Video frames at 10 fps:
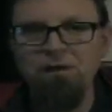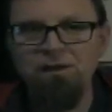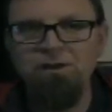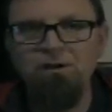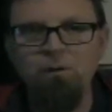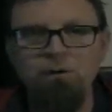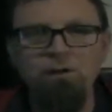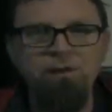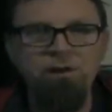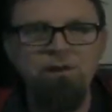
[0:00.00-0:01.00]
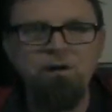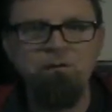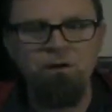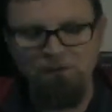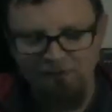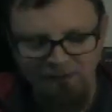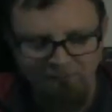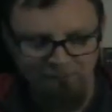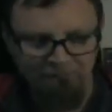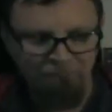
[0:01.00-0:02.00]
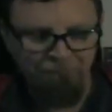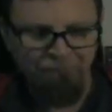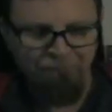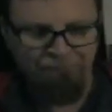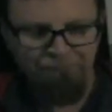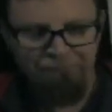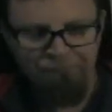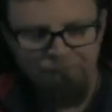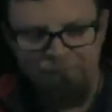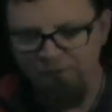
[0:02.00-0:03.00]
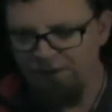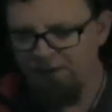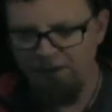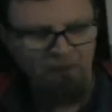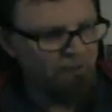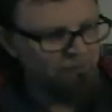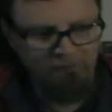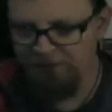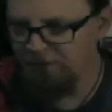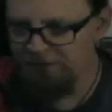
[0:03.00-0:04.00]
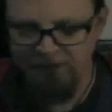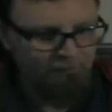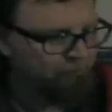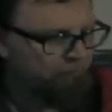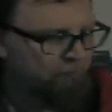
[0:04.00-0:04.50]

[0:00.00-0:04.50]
let you know what I think of that when I read that one and oh yeah